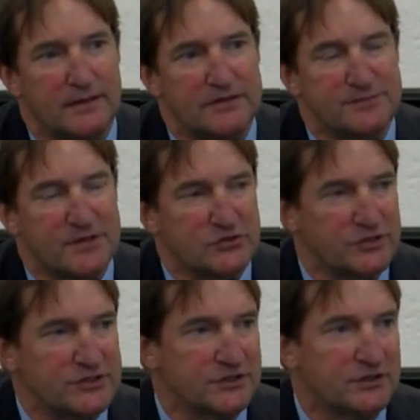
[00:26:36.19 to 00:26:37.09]
Special
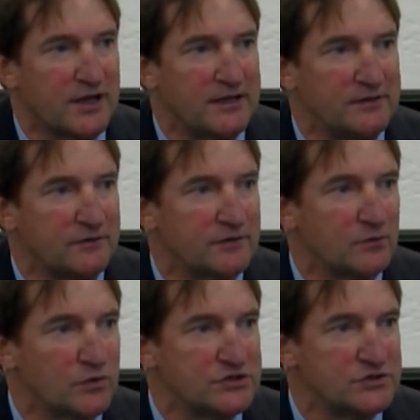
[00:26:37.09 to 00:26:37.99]
Agent Leitner in
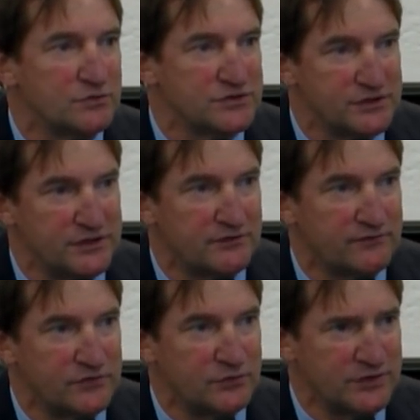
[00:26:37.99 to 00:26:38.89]
which he was
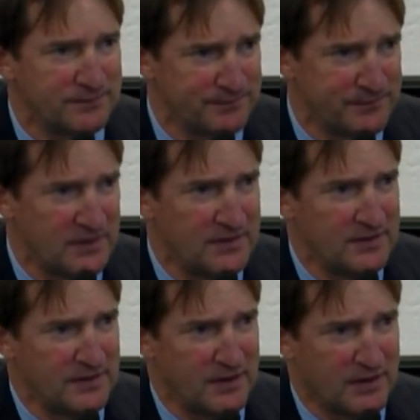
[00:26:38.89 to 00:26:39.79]
interviewing
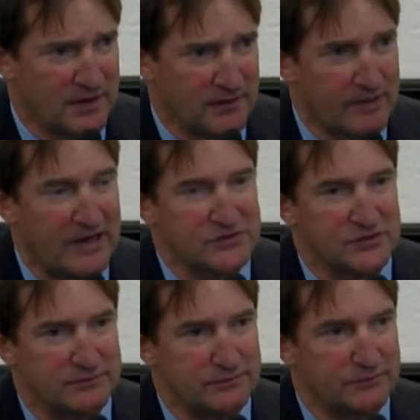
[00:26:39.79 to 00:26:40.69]
uh,
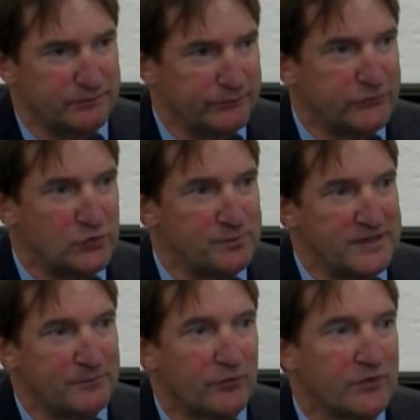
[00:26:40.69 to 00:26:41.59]
actually two
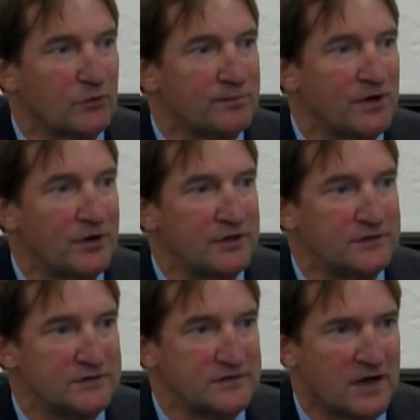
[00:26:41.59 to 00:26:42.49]
people that were married at
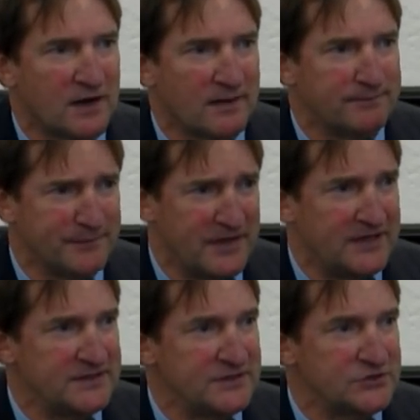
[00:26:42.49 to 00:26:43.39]
the time,
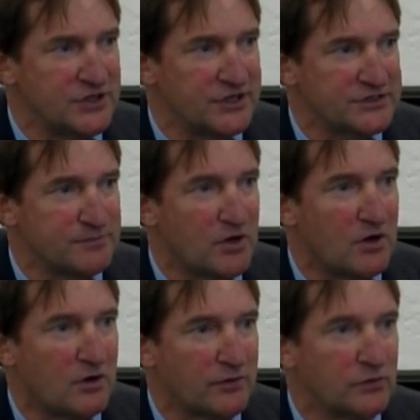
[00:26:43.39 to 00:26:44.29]
Andy and Janice
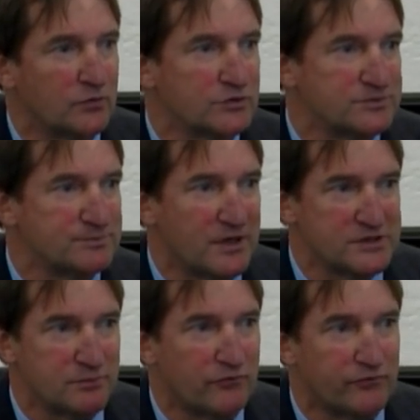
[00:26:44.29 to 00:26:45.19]
Pop, who were
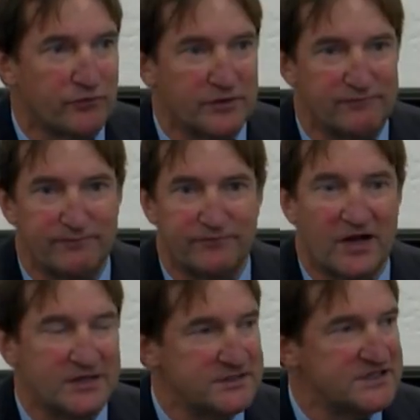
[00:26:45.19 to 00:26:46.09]
responsible for the
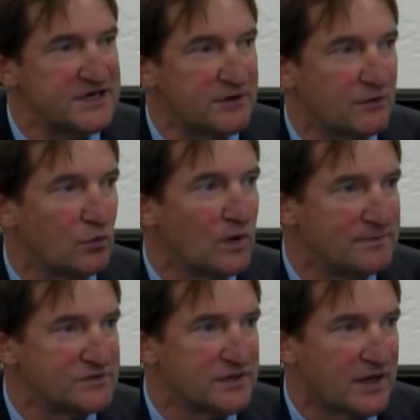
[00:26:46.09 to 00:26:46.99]
Find Tara
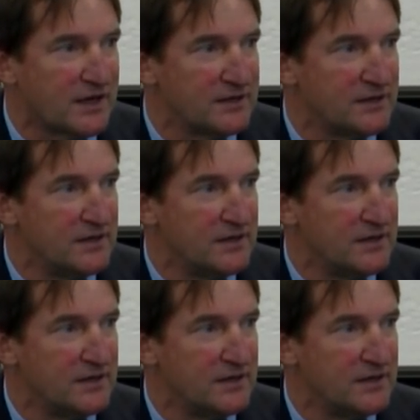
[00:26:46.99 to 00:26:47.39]
website